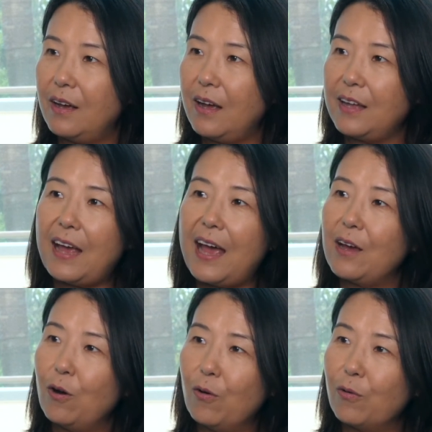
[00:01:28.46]
at
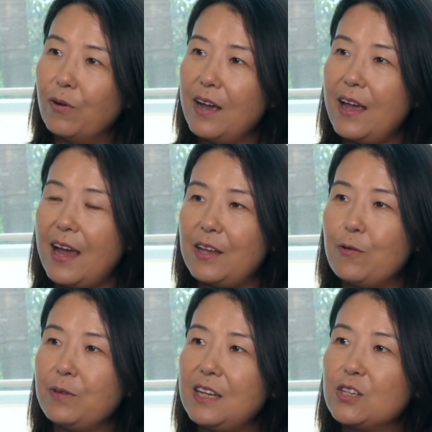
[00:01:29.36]
I/O, and
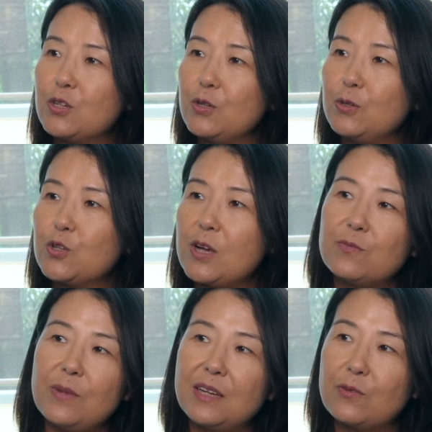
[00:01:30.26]
you need to
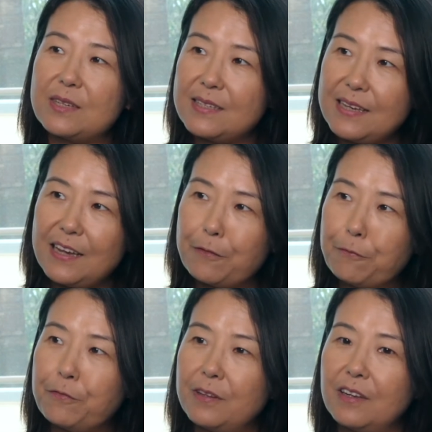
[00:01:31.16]
transmit and receive
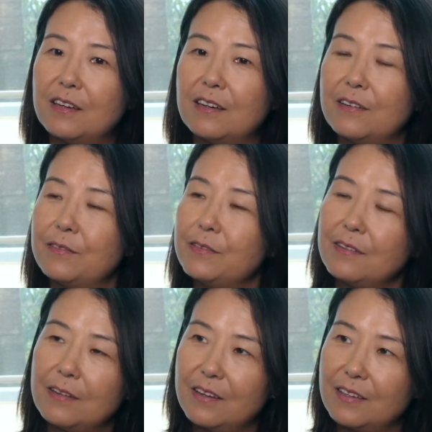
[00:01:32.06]
the
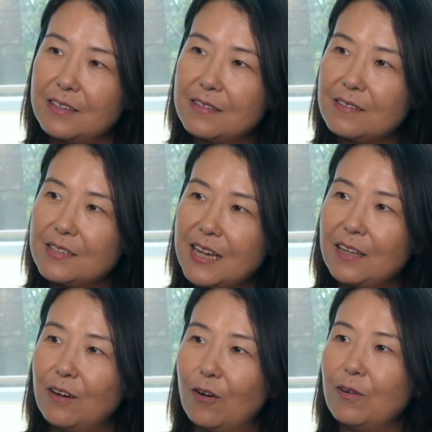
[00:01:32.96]

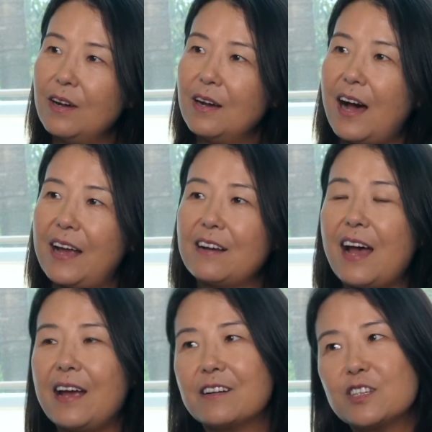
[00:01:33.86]
signal higher and
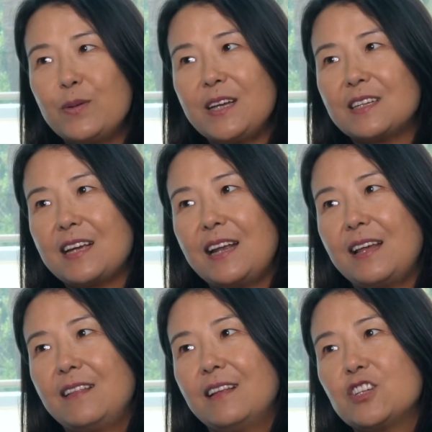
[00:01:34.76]
higher speed. And
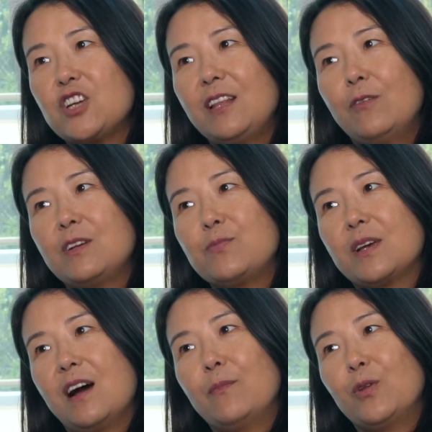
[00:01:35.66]
then the channel is
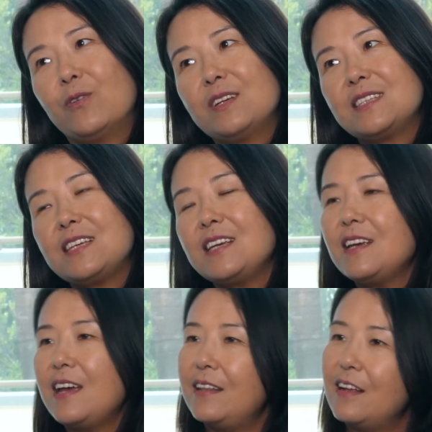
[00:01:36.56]
become
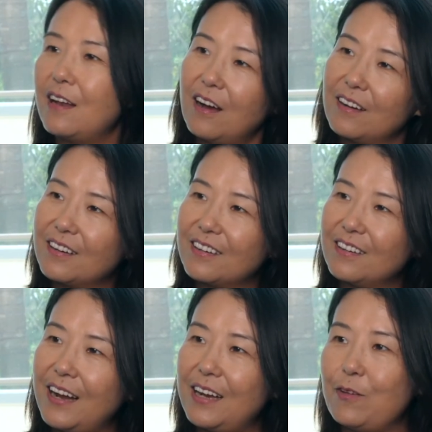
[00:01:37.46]
noisy and
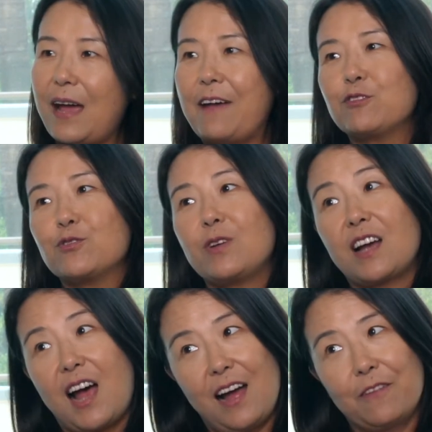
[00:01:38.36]
longer, and you have to
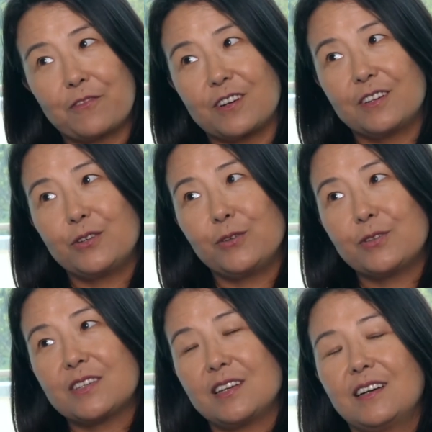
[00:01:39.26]
recover those